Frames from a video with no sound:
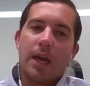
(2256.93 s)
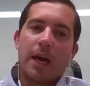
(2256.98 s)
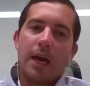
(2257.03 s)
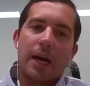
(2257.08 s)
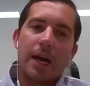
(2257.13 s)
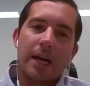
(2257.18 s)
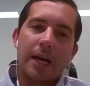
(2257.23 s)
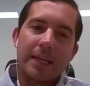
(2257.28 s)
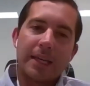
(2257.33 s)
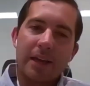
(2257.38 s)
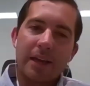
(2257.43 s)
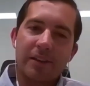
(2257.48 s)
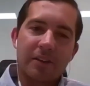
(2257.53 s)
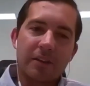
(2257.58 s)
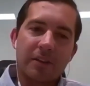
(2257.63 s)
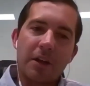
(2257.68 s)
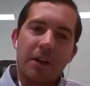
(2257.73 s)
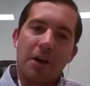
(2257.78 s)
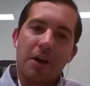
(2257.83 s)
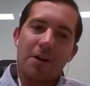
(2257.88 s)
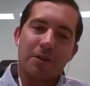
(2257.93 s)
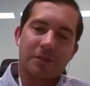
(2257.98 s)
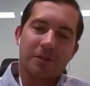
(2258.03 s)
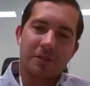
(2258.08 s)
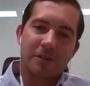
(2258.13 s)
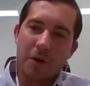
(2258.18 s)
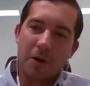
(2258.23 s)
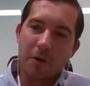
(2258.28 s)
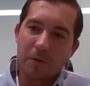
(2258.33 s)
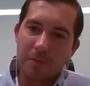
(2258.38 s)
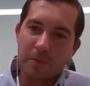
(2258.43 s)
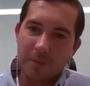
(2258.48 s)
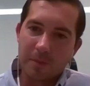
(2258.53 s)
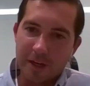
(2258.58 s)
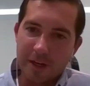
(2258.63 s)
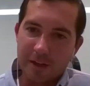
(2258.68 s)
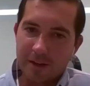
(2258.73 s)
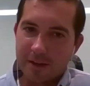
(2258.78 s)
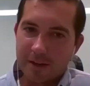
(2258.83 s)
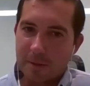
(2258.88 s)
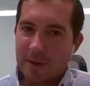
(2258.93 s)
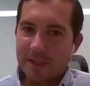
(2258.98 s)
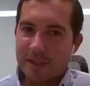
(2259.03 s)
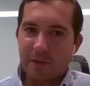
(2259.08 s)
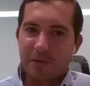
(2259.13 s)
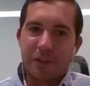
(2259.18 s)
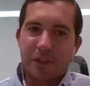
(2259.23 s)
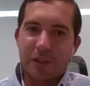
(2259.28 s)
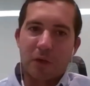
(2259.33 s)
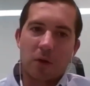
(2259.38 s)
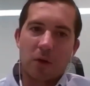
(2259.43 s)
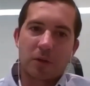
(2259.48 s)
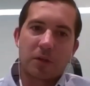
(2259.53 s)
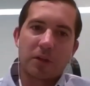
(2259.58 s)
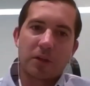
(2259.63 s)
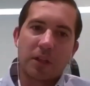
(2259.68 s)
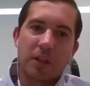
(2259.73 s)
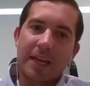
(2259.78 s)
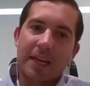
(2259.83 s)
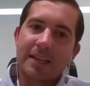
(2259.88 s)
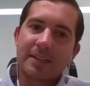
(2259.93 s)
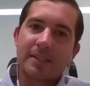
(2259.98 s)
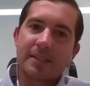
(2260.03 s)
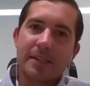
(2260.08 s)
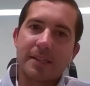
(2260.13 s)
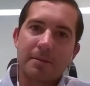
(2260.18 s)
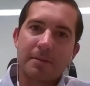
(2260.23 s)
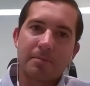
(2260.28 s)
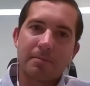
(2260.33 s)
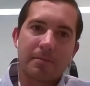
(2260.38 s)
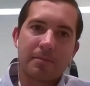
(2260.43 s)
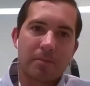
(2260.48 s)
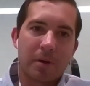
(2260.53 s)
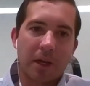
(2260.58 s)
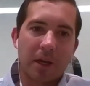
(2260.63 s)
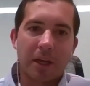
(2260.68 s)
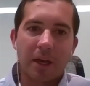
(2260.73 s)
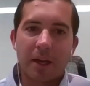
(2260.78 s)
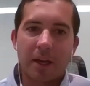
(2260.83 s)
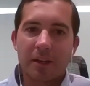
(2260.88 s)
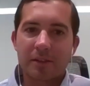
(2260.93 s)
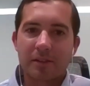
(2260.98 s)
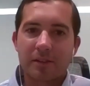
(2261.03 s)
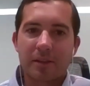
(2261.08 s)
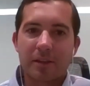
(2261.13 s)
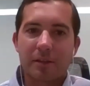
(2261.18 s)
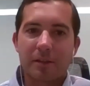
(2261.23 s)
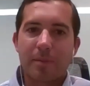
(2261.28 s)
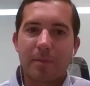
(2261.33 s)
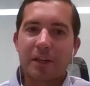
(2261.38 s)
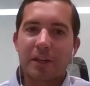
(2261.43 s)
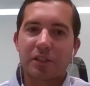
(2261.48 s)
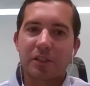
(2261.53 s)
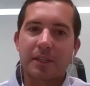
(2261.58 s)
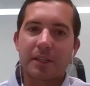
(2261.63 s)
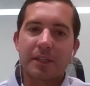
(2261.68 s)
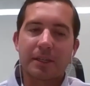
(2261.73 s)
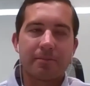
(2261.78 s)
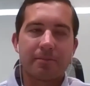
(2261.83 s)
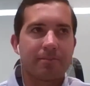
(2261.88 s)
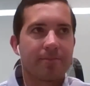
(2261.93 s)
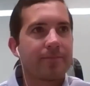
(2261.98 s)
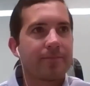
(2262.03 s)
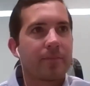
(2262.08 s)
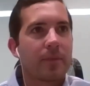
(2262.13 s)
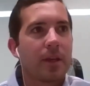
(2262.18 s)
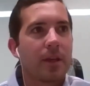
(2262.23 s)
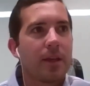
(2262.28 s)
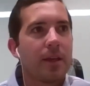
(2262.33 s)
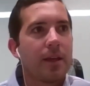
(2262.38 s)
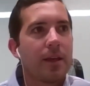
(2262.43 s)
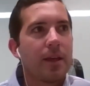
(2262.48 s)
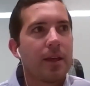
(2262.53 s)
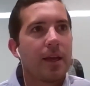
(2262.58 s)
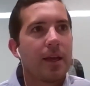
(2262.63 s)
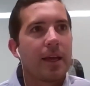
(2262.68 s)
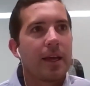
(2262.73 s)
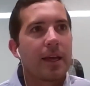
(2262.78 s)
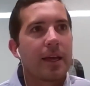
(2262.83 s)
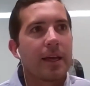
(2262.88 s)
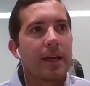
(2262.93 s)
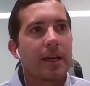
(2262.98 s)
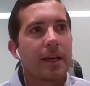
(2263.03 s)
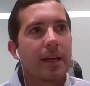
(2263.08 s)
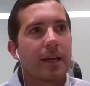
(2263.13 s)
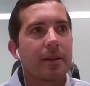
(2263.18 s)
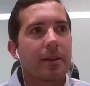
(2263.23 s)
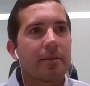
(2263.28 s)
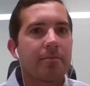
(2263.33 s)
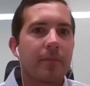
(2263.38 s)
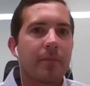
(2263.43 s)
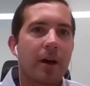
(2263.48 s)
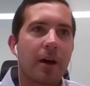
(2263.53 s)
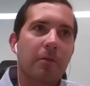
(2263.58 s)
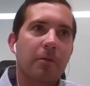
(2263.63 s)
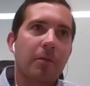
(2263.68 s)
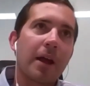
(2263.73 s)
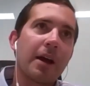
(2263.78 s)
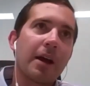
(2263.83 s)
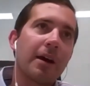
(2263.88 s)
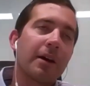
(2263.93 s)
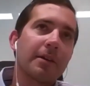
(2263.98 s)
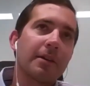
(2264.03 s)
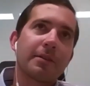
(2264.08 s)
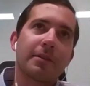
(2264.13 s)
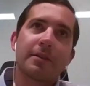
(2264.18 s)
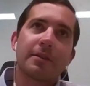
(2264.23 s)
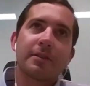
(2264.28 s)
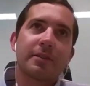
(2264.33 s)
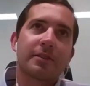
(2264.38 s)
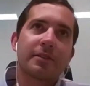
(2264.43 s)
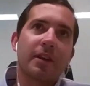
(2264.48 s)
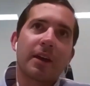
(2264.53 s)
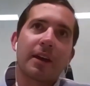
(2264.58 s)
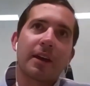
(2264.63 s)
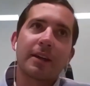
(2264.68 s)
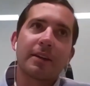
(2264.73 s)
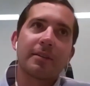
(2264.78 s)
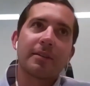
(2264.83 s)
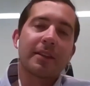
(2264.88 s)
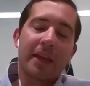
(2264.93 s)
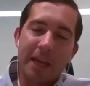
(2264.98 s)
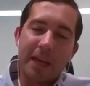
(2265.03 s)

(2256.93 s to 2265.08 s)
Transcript: Uh, yes and no. So it, it depends if you talk to the land team, because especially in around, say, in the